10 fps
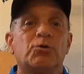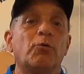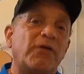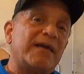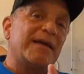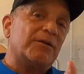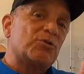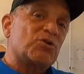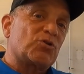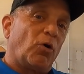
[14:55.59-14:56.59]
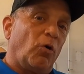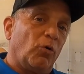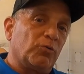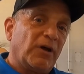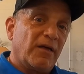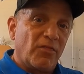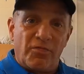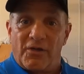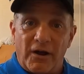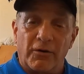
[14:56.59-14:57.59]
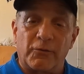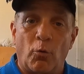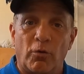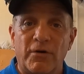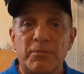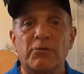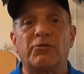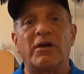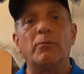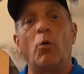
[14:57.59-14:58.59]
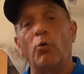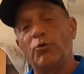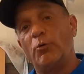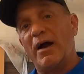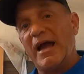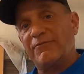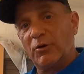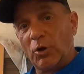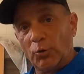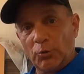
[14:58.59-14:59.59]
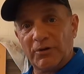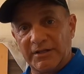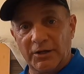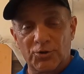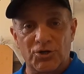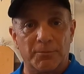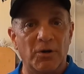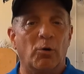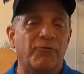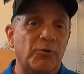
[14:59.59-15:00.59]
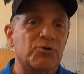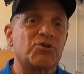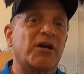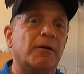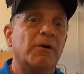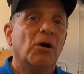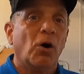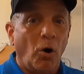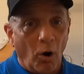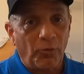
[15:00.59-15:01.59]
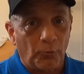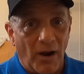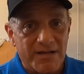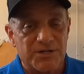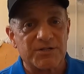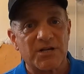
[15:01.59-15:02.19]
do they get installed there at the Corvette Museum, or do I have to go to a dealership? No, if they're GM authorized